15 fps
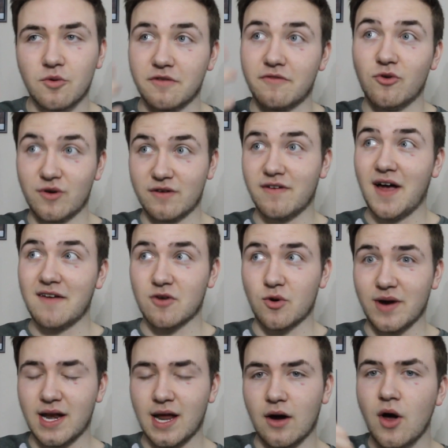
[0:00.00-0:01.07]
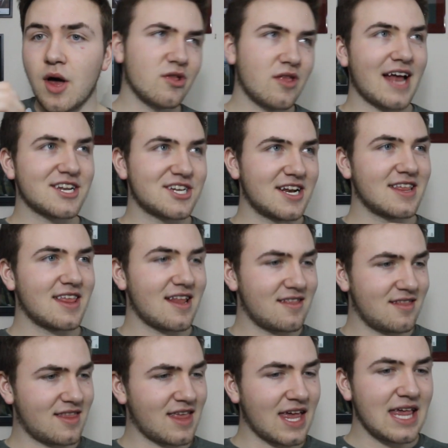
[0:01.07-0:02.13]
or the 45 quid now, but actually
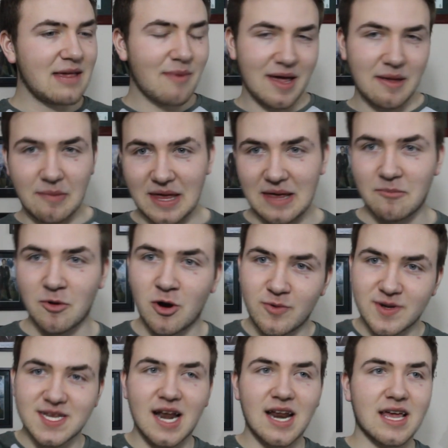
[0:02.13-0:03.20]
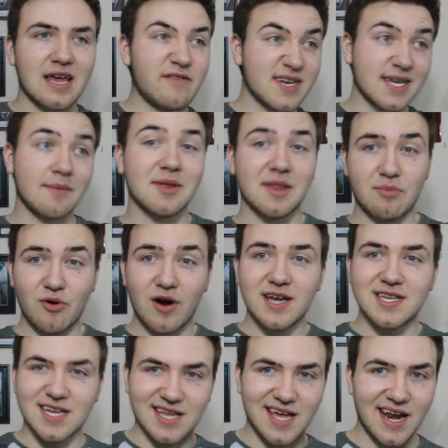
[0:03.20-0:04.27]
then the eBay people who were selling it for double the
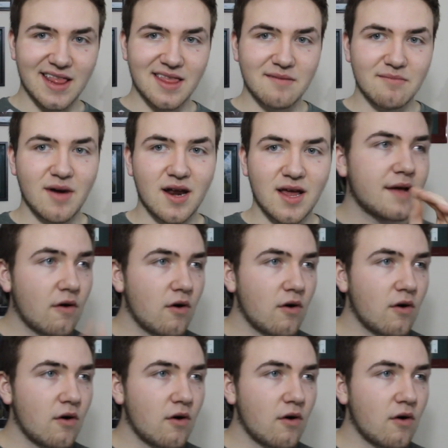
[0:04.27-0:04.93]
price are getting the money.